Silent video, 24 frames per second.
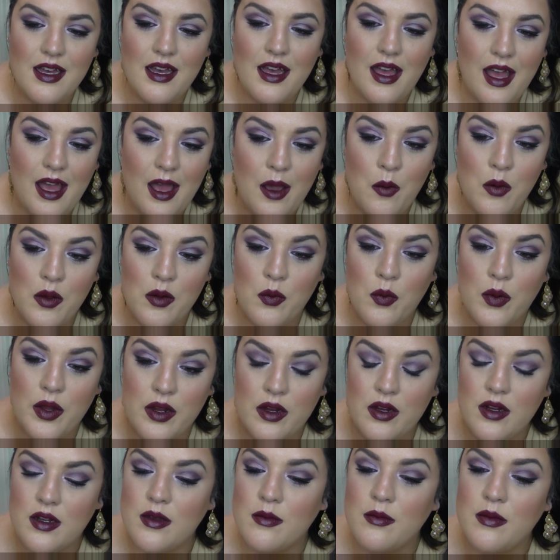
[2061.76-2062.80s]
I would wear
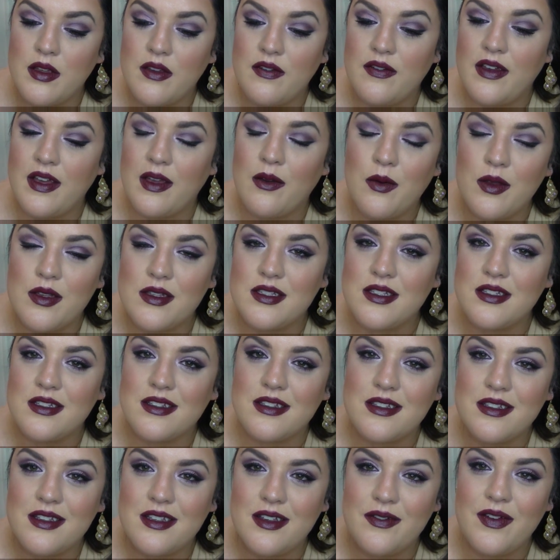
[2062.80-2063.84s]
them if
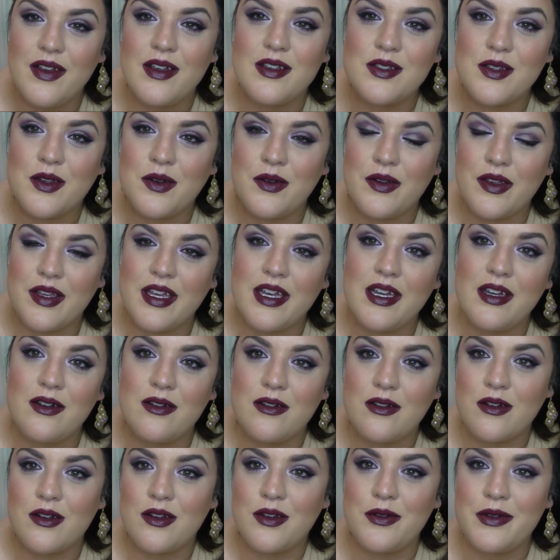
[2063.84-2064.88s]
I was going
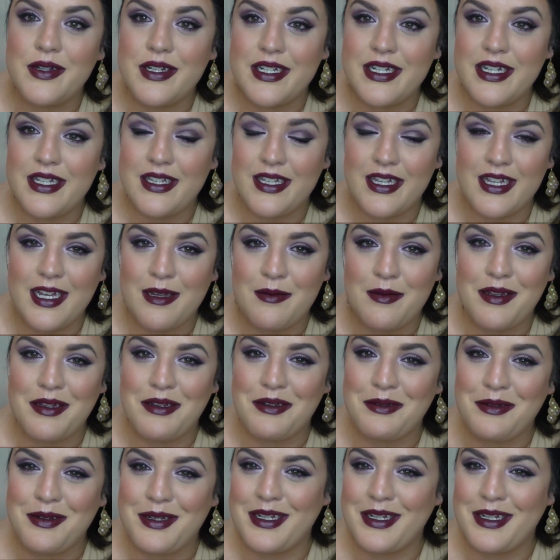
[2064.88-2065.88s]
out or doing anything. I'm not doing